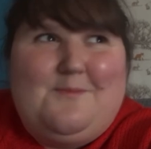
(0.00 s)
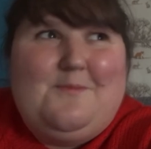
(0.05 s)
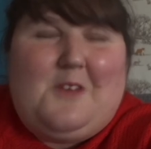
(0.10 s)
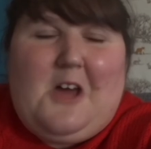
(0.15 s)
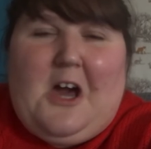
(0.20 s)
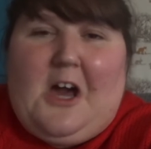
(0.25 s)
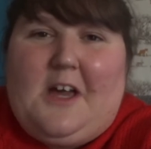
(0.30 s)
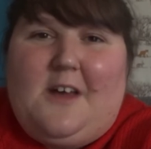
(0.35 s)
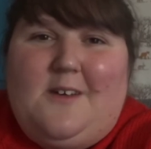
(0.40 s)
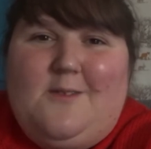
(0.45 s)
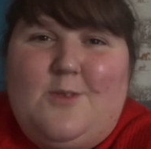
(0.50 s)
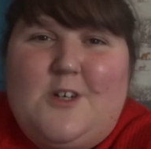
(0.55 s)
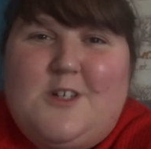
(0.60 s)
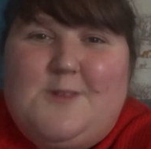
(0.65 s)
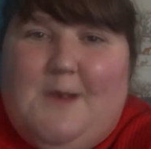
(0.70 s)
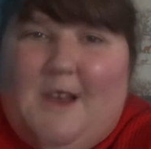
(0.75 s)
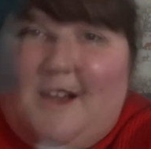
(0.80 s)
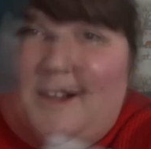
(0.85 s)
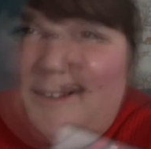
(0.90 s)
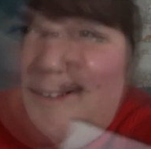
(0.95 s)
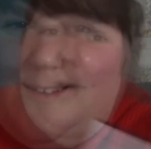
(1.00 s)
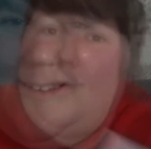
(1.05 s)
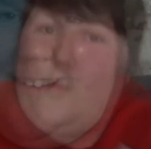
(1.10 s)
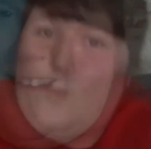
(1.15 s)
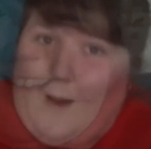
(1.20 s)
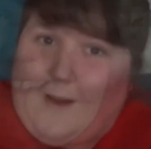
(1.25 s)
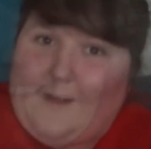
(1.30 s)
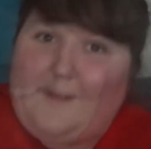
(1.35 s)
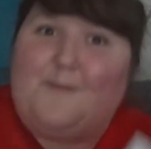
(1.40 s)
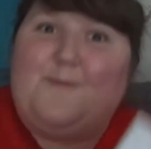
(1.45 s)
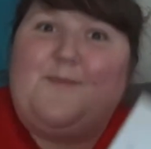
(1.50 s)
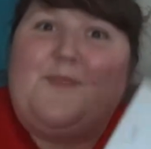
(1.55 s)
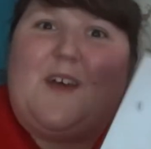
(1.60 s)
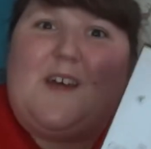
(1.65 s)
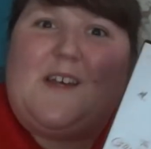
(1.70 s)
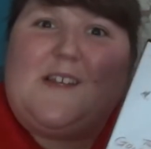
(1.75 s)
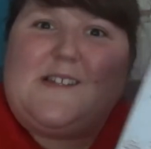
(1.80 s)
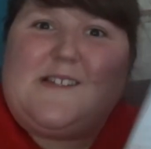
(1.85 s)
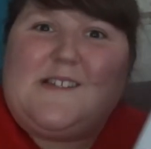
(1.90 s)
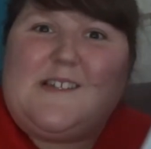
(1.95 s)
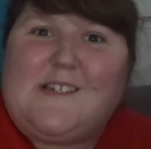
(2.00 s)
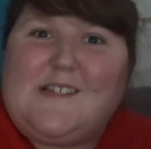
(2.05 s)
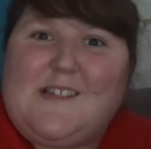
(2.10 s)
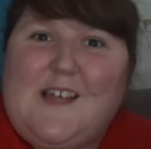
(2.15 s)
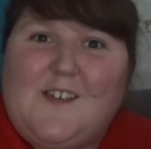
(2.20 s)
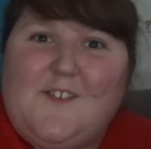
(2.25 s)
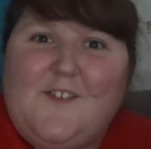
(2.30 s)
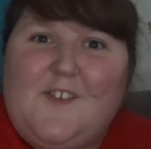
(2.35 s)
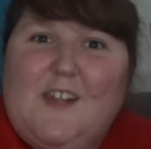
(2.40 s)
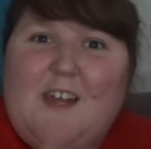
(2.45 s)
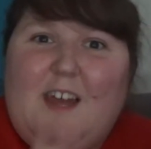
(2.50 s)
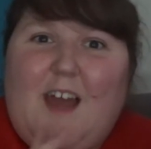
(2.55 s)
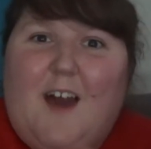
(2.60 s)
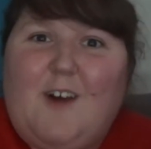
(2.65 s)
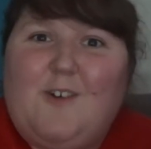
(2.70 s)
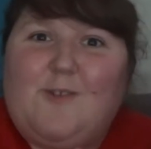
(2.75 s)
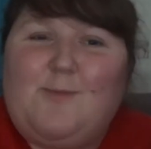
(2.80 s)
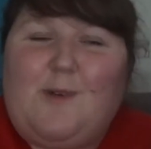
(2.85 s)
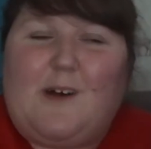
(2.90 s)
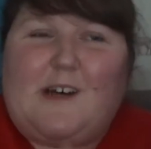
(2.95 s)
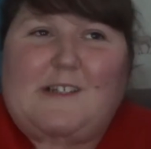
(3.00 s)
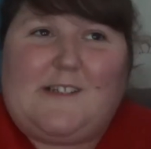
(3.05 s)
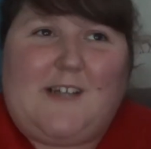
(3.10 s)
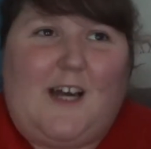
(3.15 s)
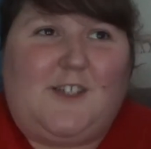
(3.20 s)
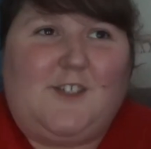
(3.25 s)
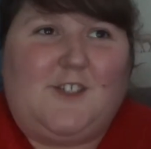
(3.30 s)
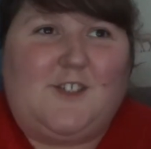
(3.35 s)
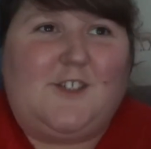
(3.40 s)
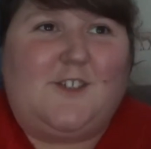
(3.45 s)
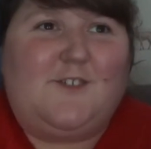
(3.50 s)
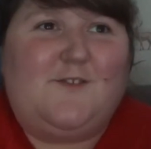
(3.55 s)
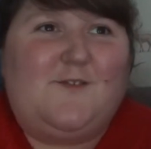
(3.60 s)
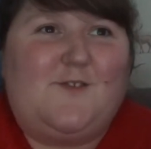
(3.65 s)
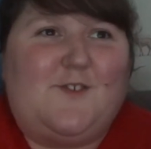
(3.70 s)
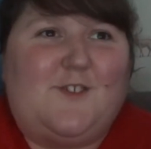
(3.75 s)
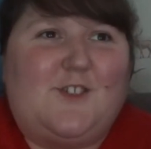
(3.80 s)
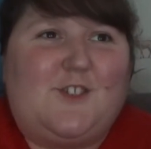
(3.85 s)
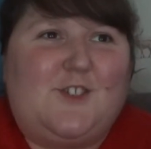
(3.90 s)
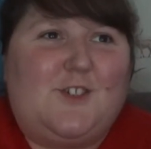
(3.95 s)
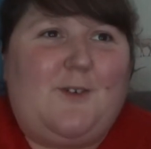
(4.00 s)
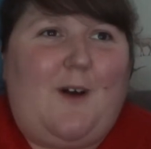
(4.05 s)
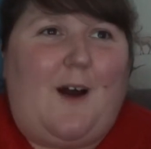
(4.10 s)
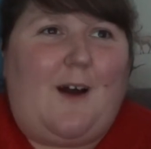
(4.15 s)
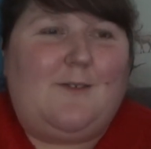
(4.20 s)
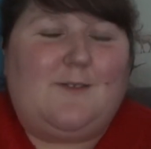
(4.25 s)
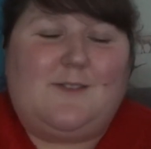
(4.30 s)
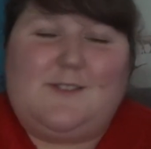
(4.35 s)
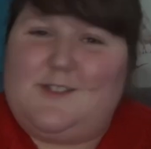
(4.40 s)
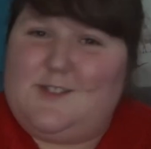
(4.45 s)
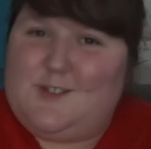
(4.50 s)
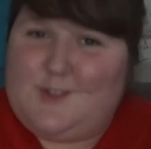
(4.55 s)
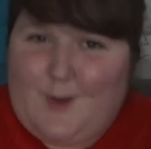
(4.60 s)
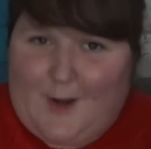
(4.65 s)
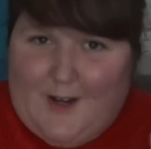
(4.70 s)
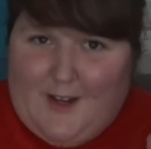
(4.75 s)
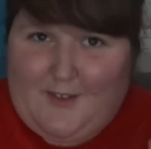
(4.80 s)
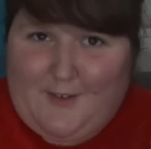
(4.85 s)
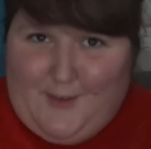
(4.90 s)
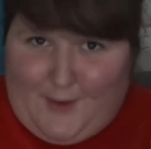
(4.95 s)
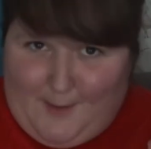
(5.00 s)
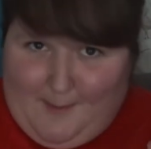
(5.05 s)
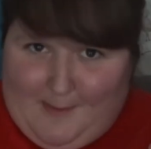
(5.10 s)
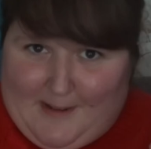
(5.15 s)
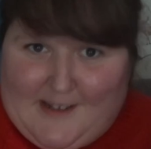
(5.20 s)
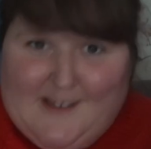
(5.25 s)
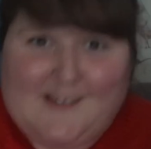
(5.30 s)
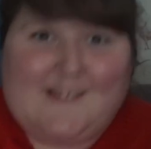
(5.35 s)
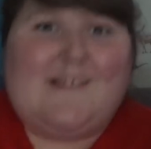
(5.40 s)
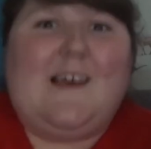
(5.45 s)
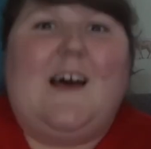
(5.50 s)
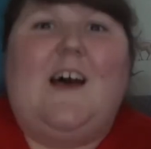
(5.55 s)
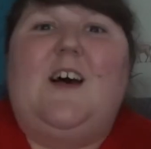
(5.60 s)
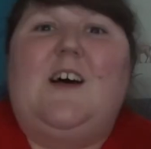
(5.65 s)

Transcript: Okay, wish me luck. it successfully held my attention for two hours and 23 minutes.